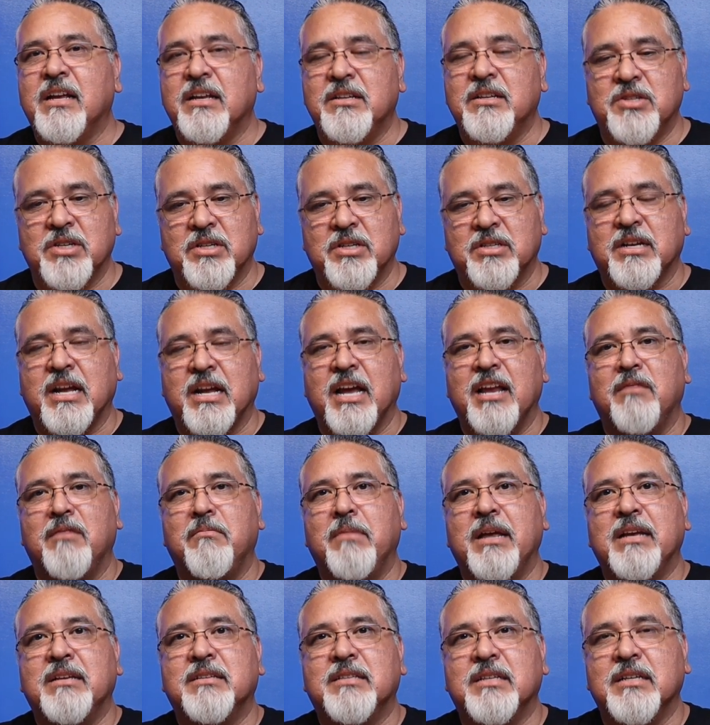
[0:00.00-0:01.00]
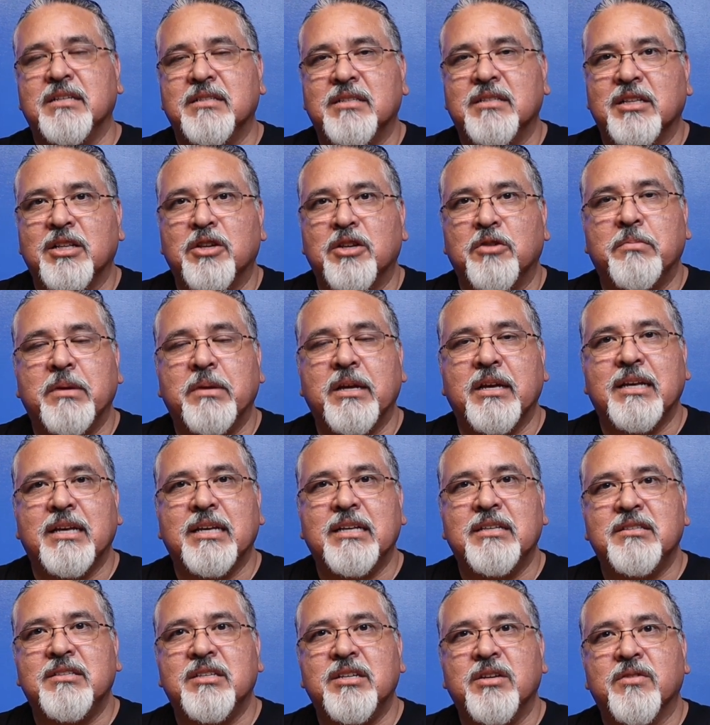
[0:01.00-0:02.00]
just kind of makes things a little bit
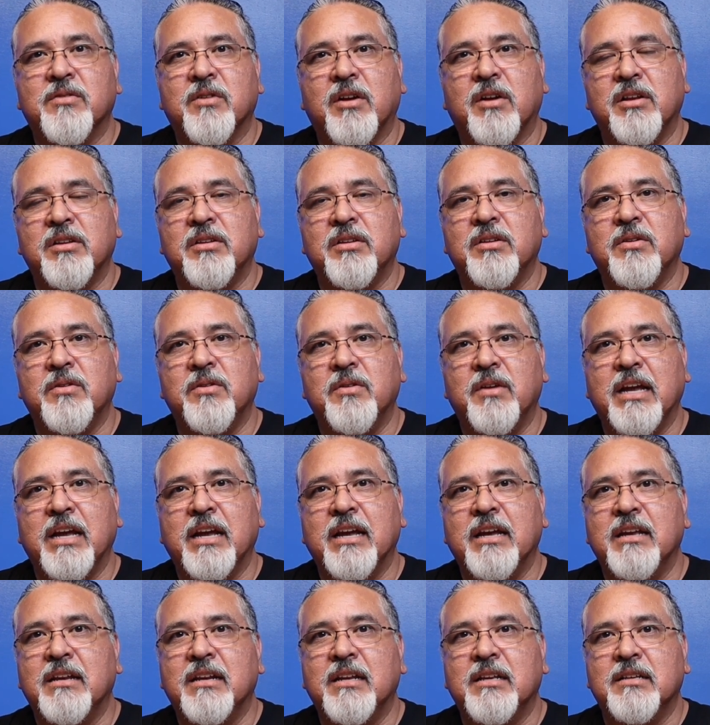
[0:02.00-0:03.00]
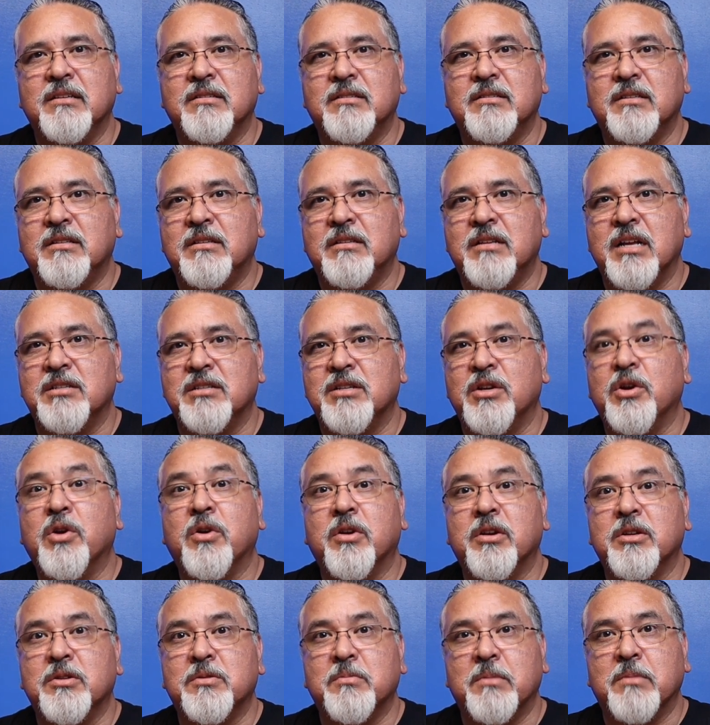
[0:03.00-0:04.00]
easier on you and doesn't
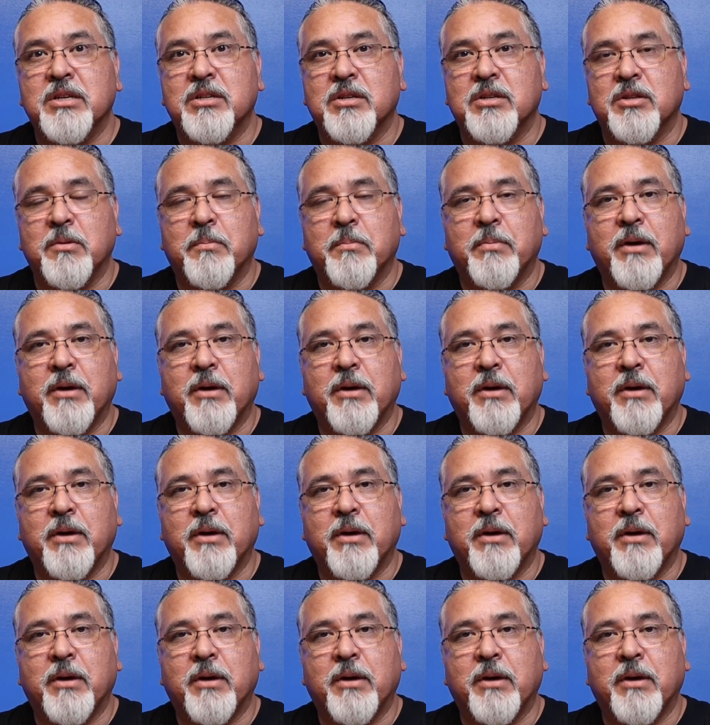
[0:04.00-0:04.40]
hurt as much on the